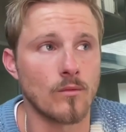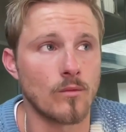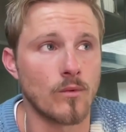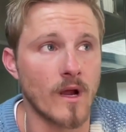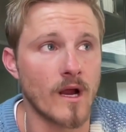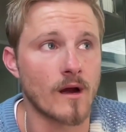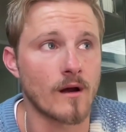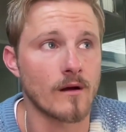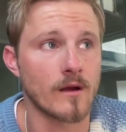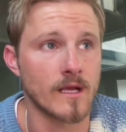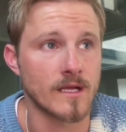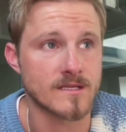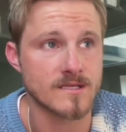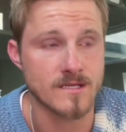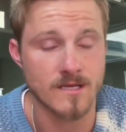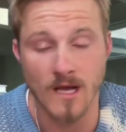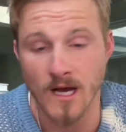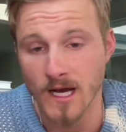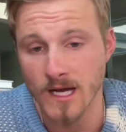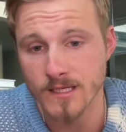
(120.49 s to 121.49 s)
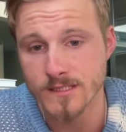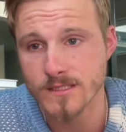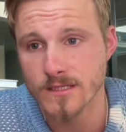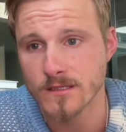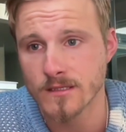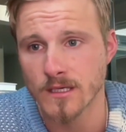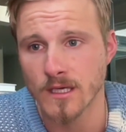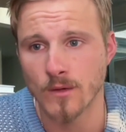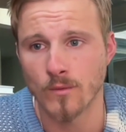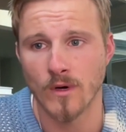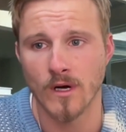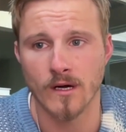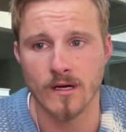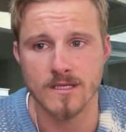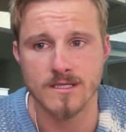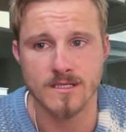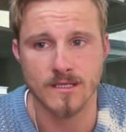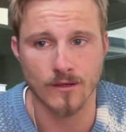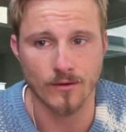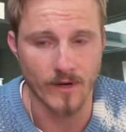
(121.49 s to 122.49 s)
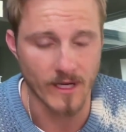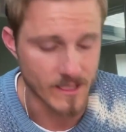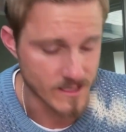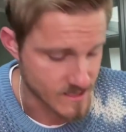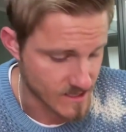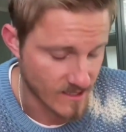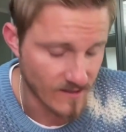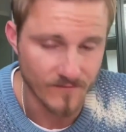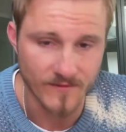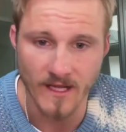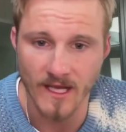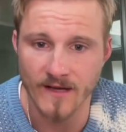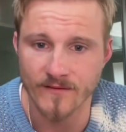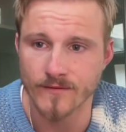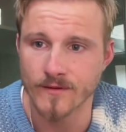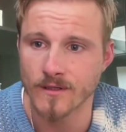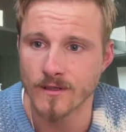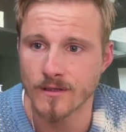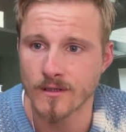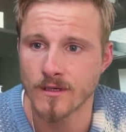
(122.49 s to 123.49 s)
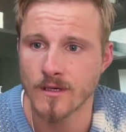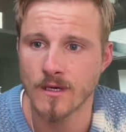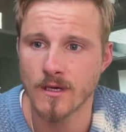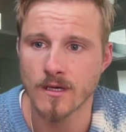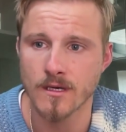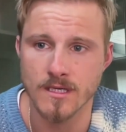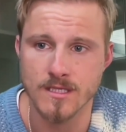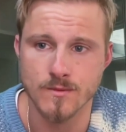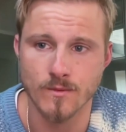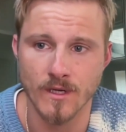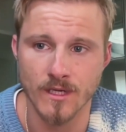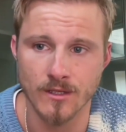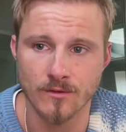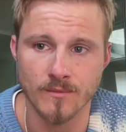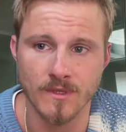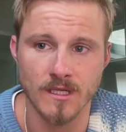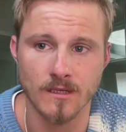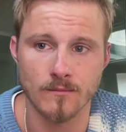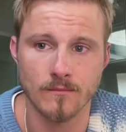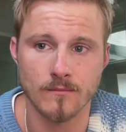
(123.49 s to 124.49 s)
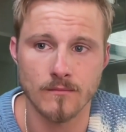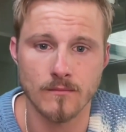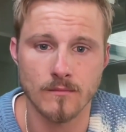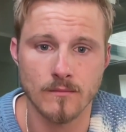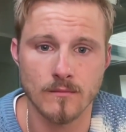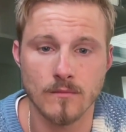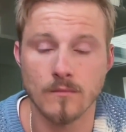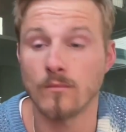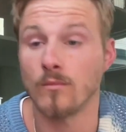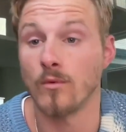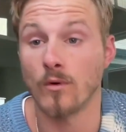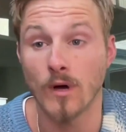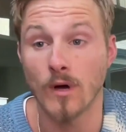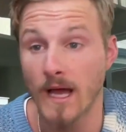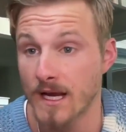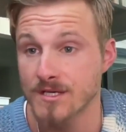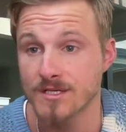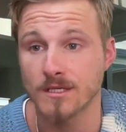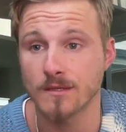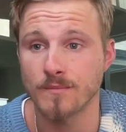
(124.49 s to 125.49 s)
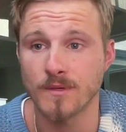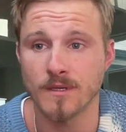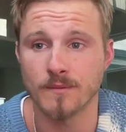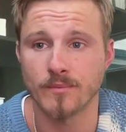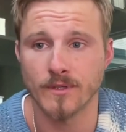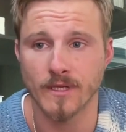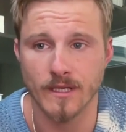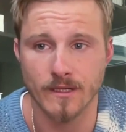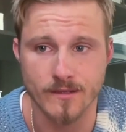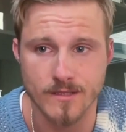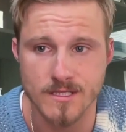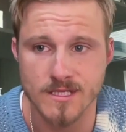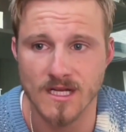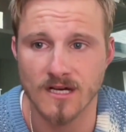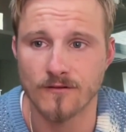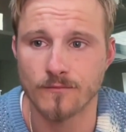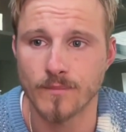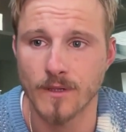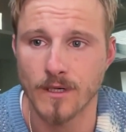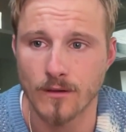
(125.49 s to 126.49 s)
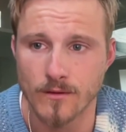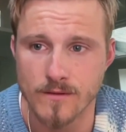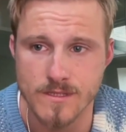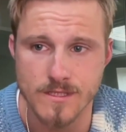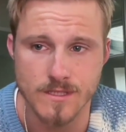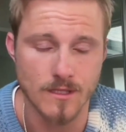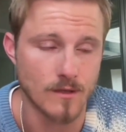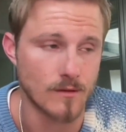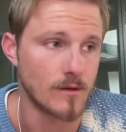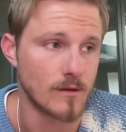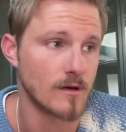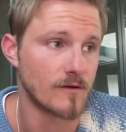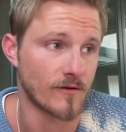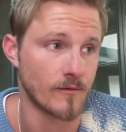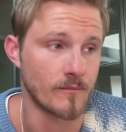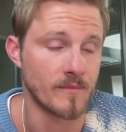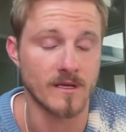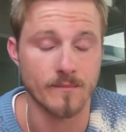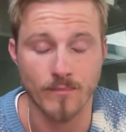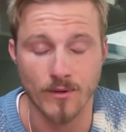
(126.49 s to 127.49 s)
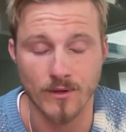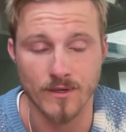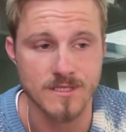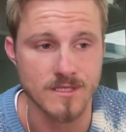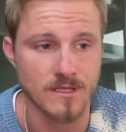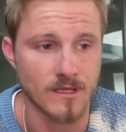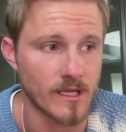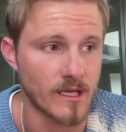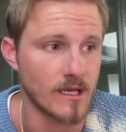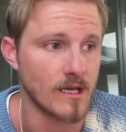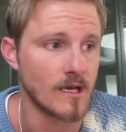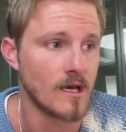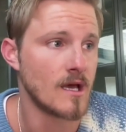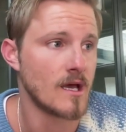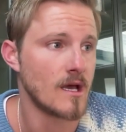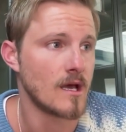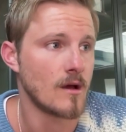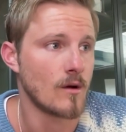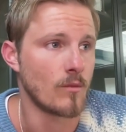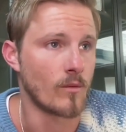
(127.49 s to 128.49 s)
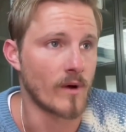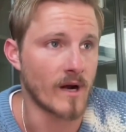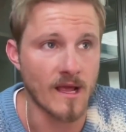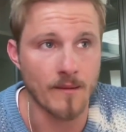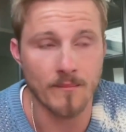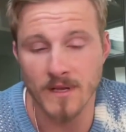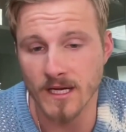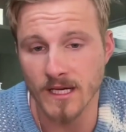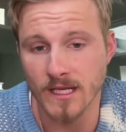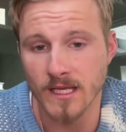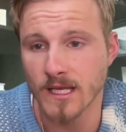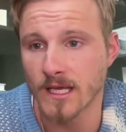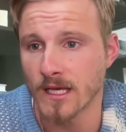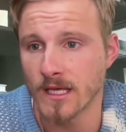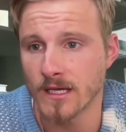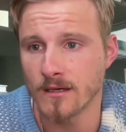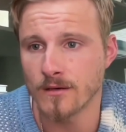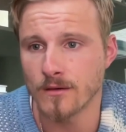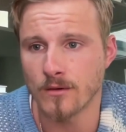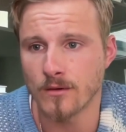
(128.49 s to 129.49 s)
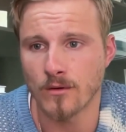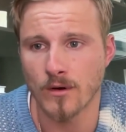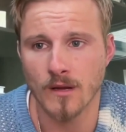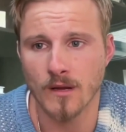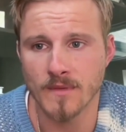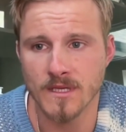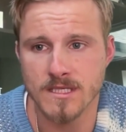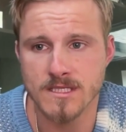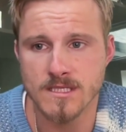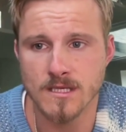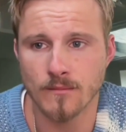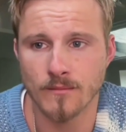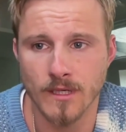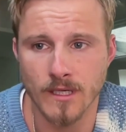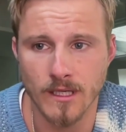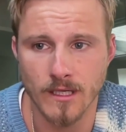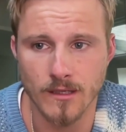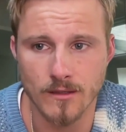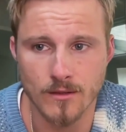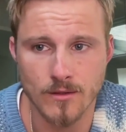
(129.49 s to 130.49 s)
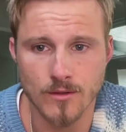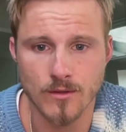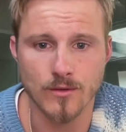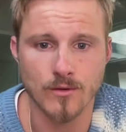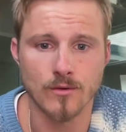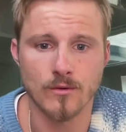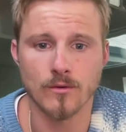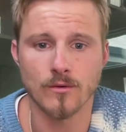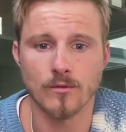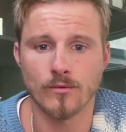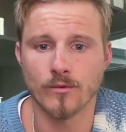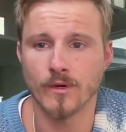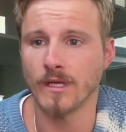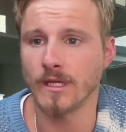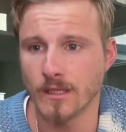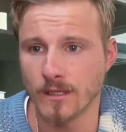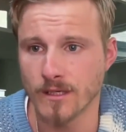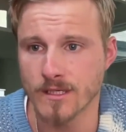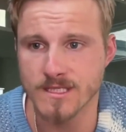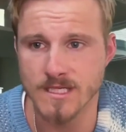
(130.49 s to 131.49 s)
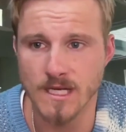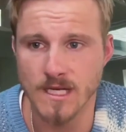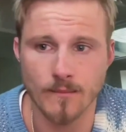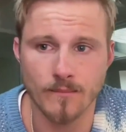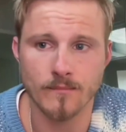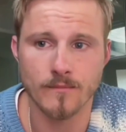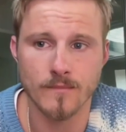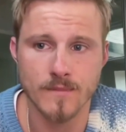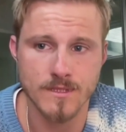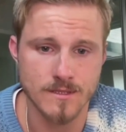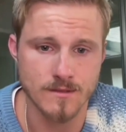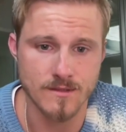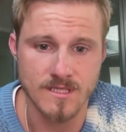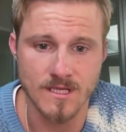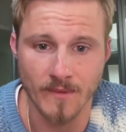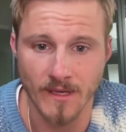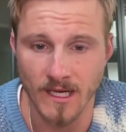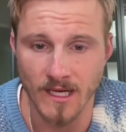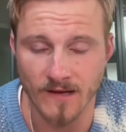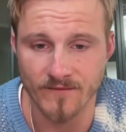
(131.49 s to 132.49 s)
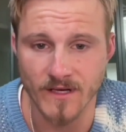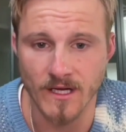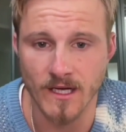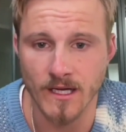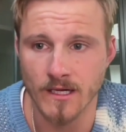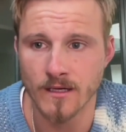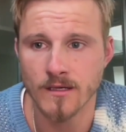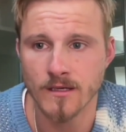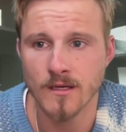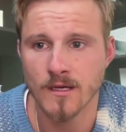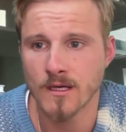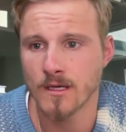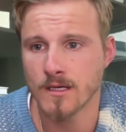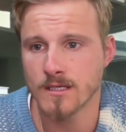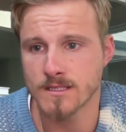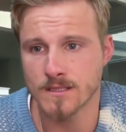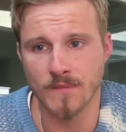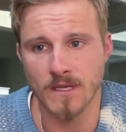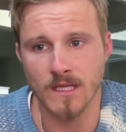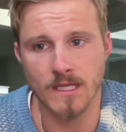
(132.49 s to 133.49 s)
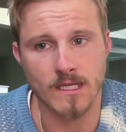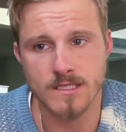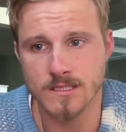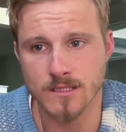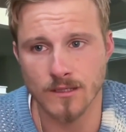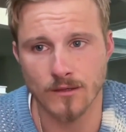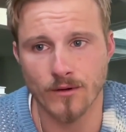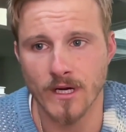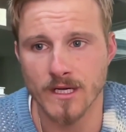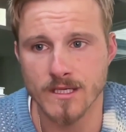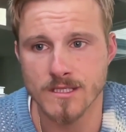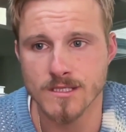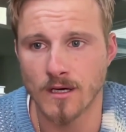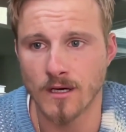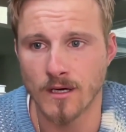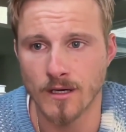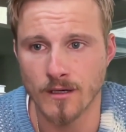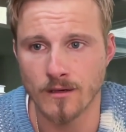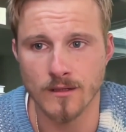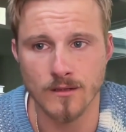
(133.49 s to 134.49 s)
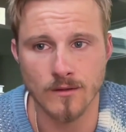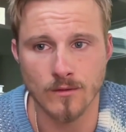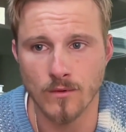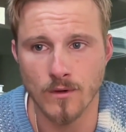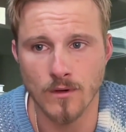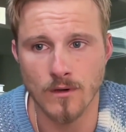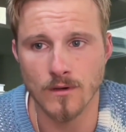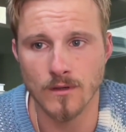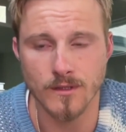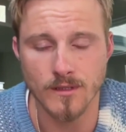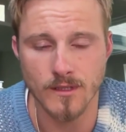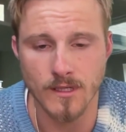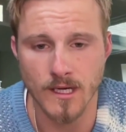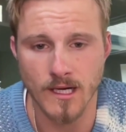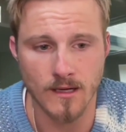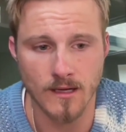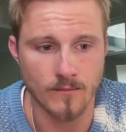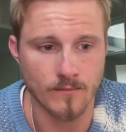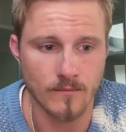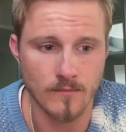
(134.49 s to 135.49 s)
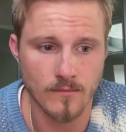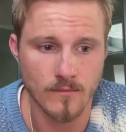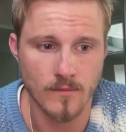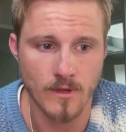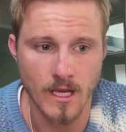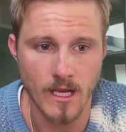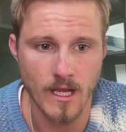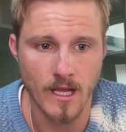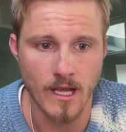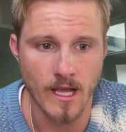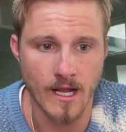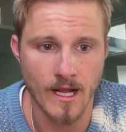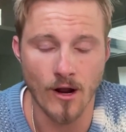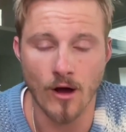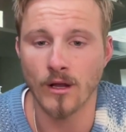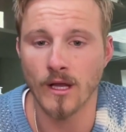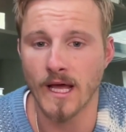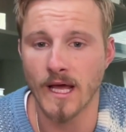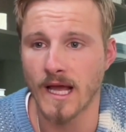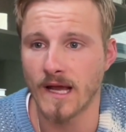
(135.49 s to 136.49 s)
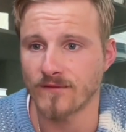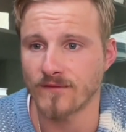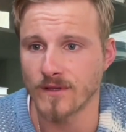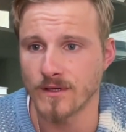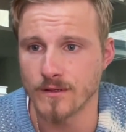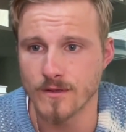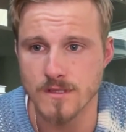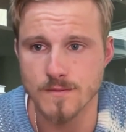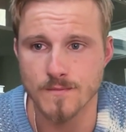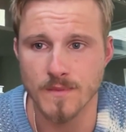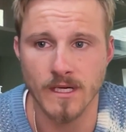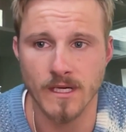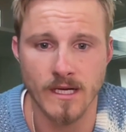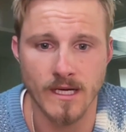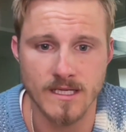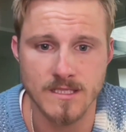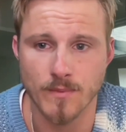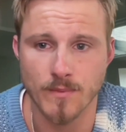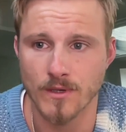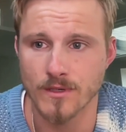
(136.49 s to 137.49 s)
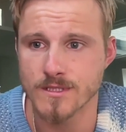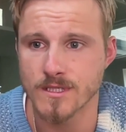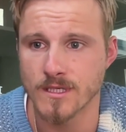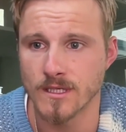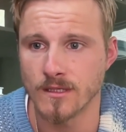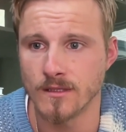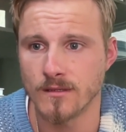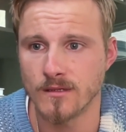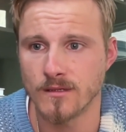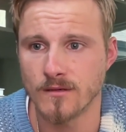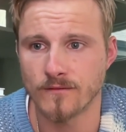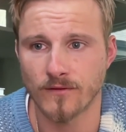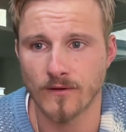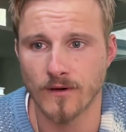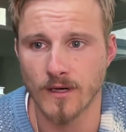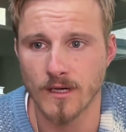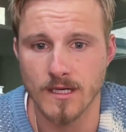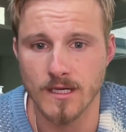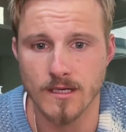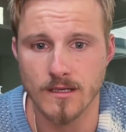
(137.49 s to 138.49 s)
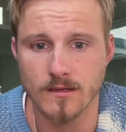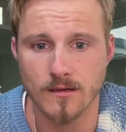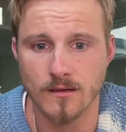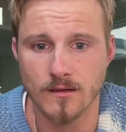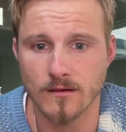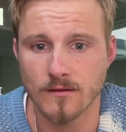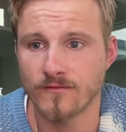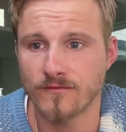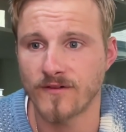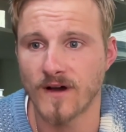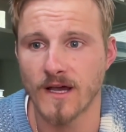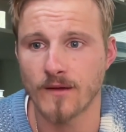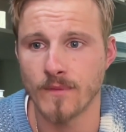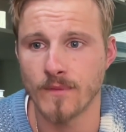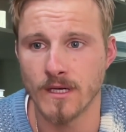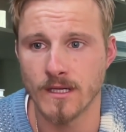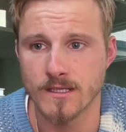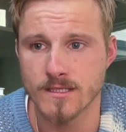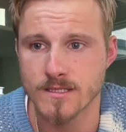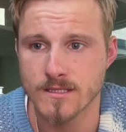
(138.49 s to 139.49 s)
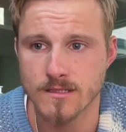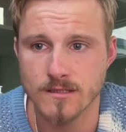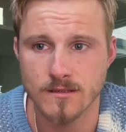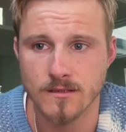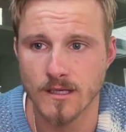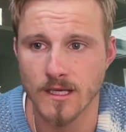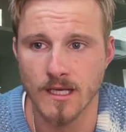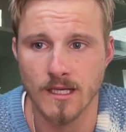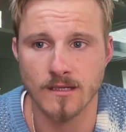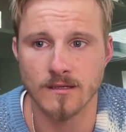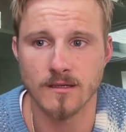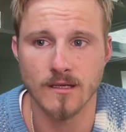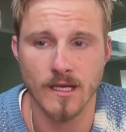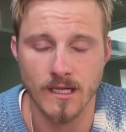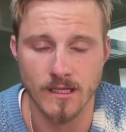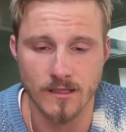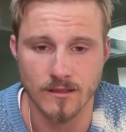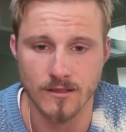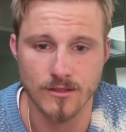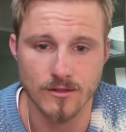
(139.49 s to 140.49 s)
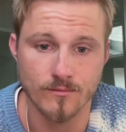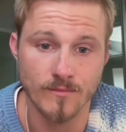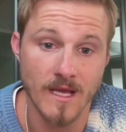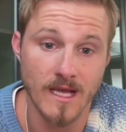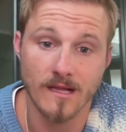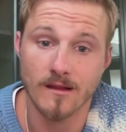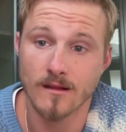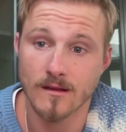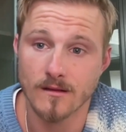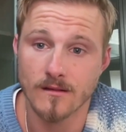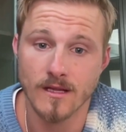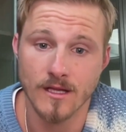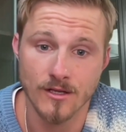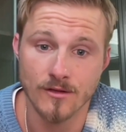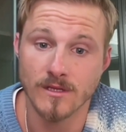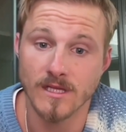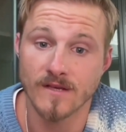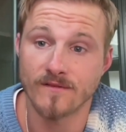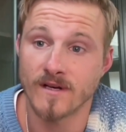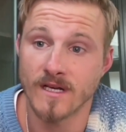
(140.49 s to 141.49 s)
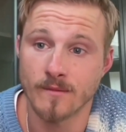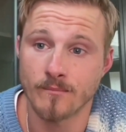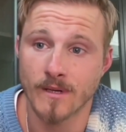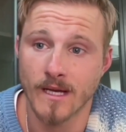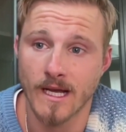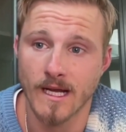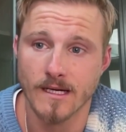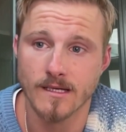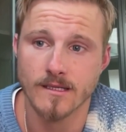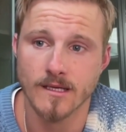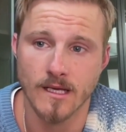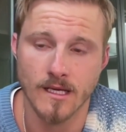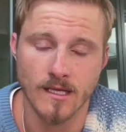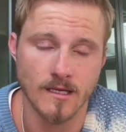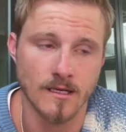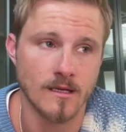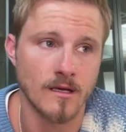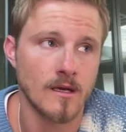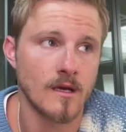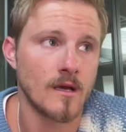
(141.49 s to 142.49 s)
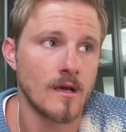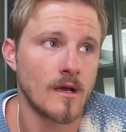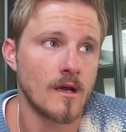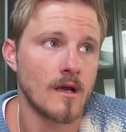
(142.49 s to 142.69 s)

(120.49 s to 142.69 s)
where it's not, and where it's the greatest gift ever, is when you meet, well, actually, people like yourself, but also for me personally. When I meet a kid or I meet somebody who really looks up to something I've done, to me, that's the greatest honor in the world. And all I have to do is be a nice person for 5 minutes, and you leave an impact. And